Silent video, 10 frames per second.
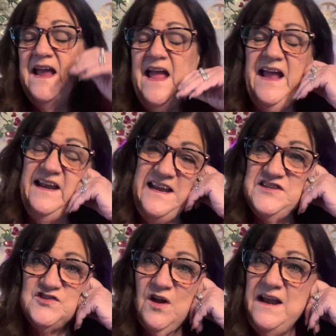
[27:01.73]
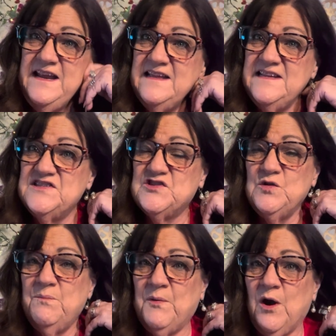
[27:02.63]
and he's trying to get these 2
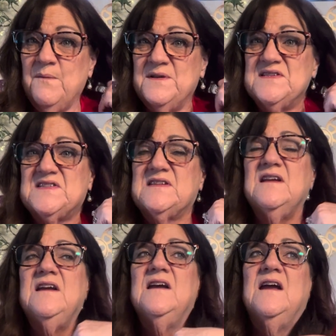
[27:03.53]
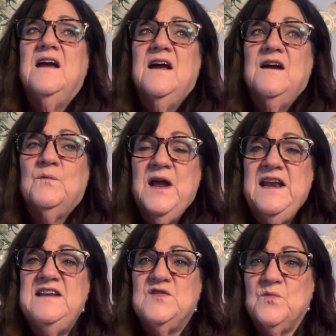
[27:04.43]
apartments
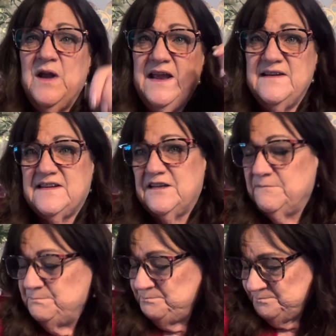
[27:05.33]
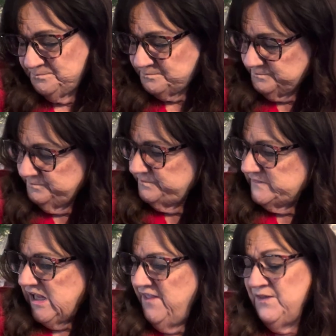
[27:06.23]
ready to rent.
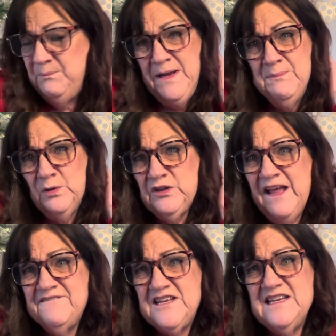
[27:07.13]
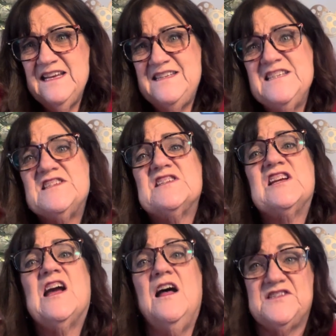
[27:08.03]
The people left it
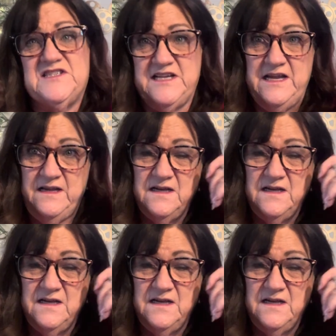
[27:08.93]
disgusting.